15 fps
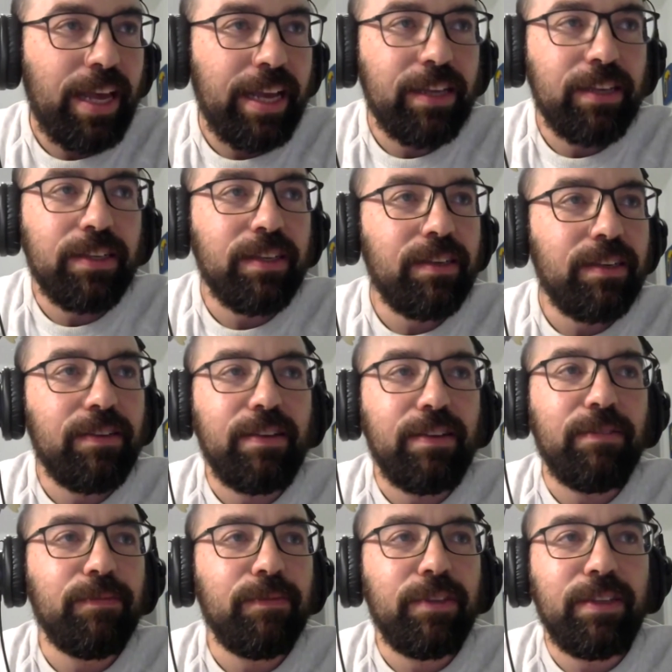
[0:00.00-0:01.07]
like
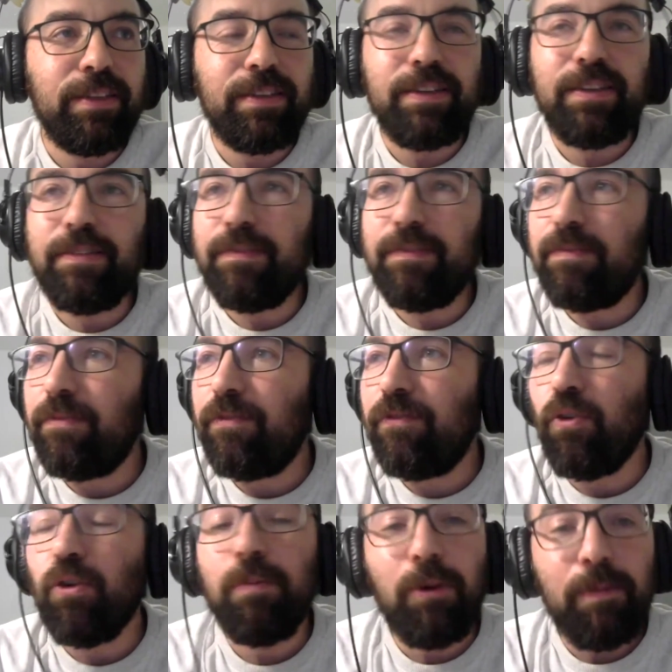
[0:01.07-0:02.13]
uh,
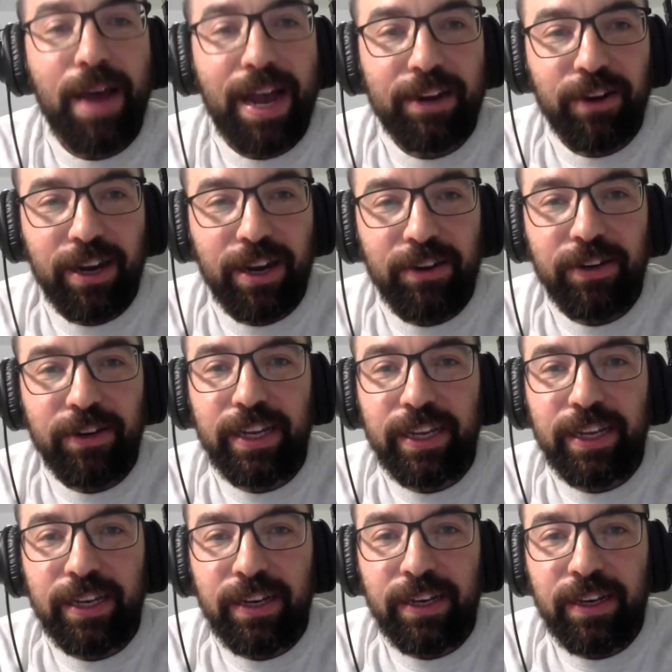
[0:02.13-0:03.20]
formal background
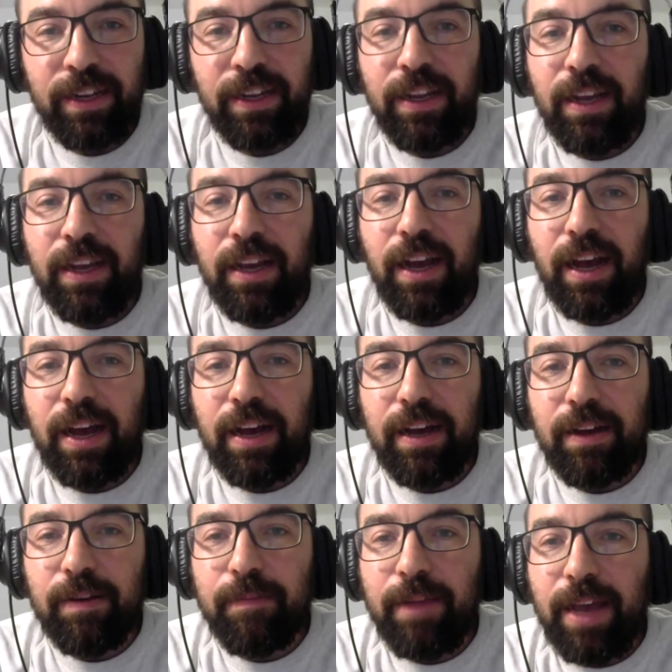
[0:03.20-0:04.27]
in.
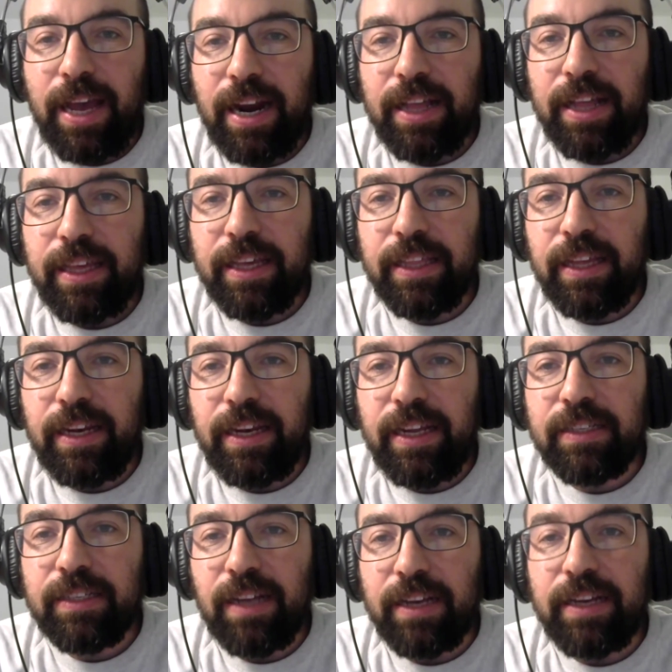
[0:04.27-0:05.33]
And I think that
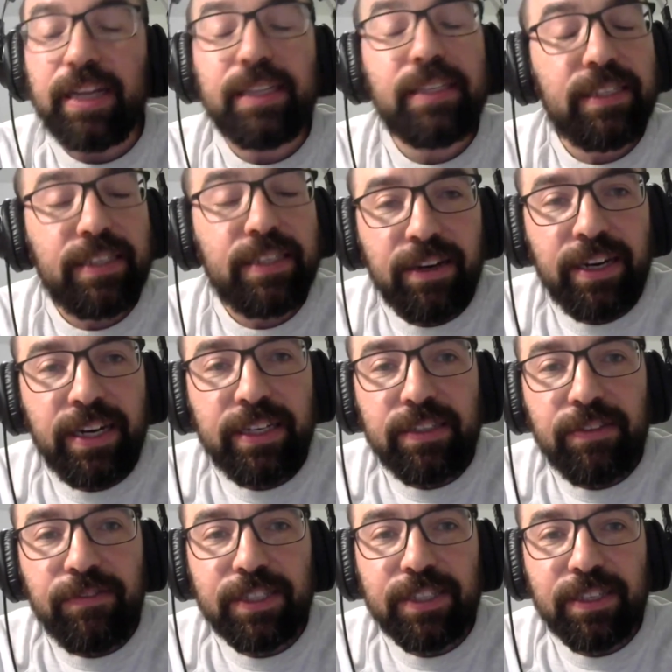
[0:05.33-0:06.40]
it's not necessary
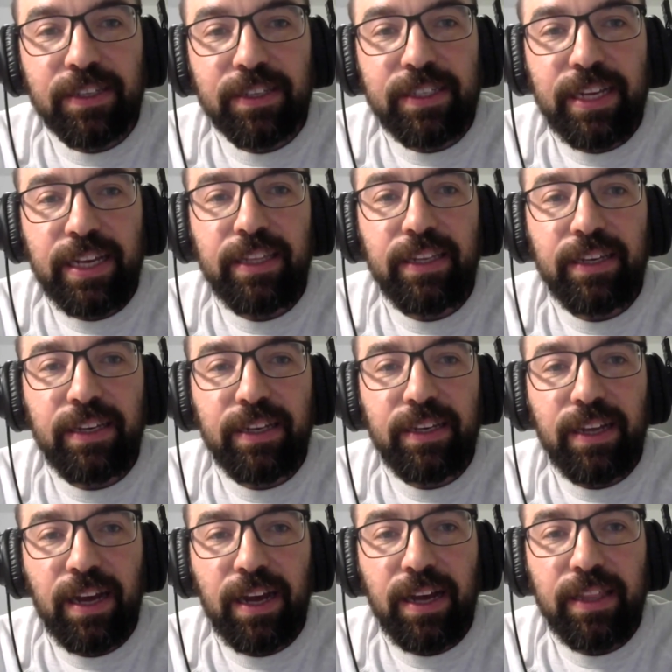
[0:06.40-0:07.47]
to facilitate
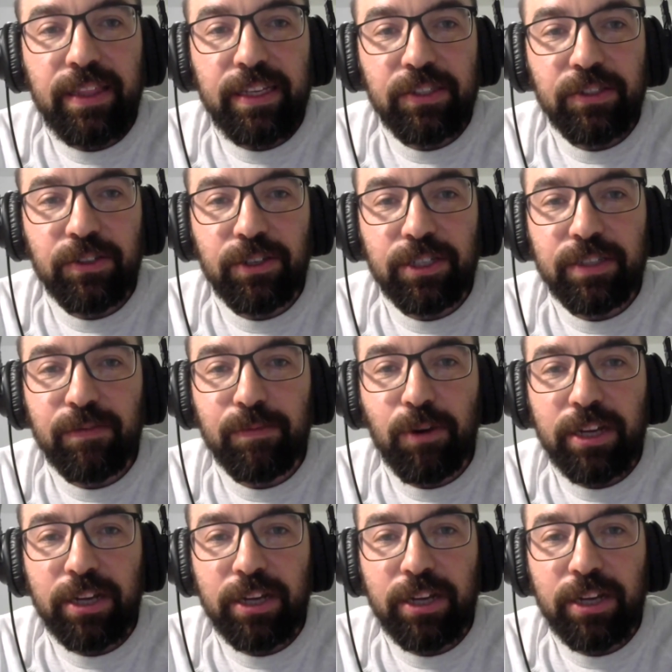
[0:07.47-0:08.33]
these sorts of